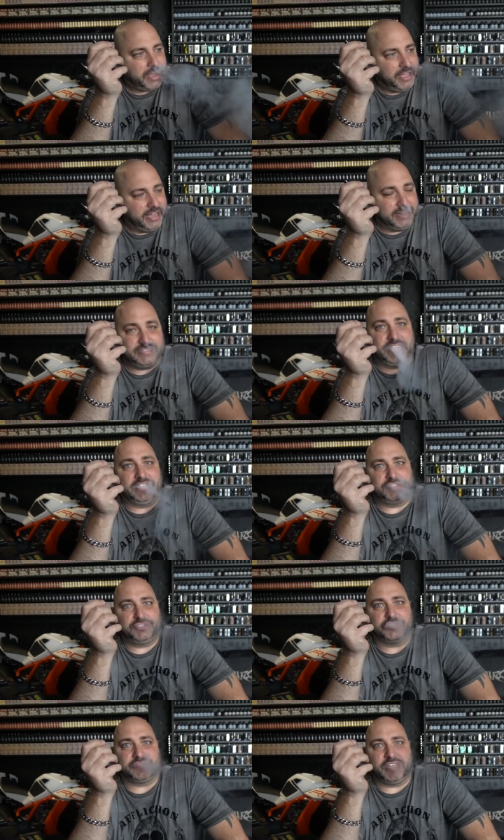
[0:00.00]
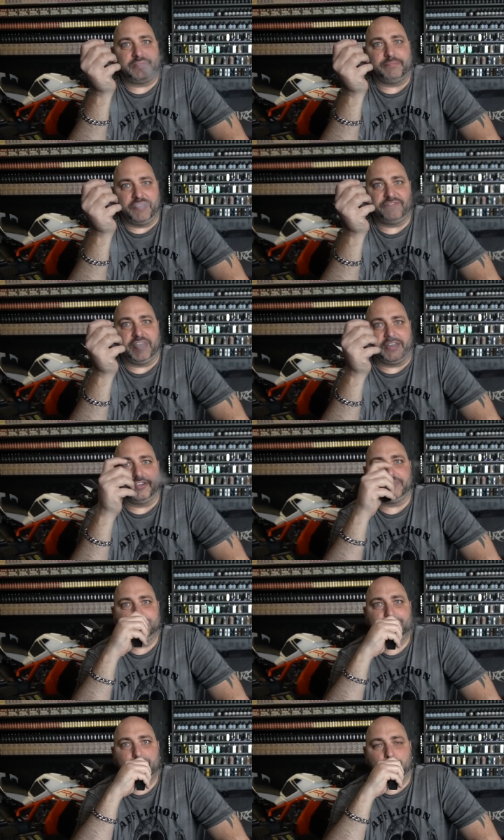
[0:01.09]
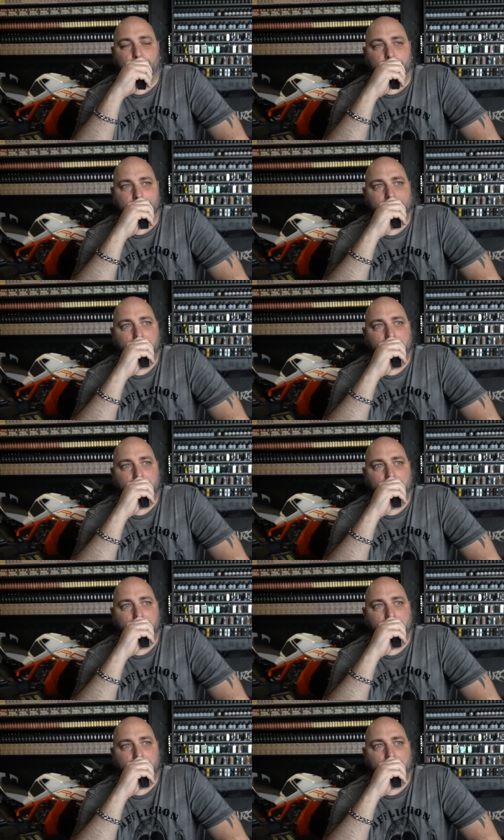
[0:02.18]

And it tastes just like my finger. Cool.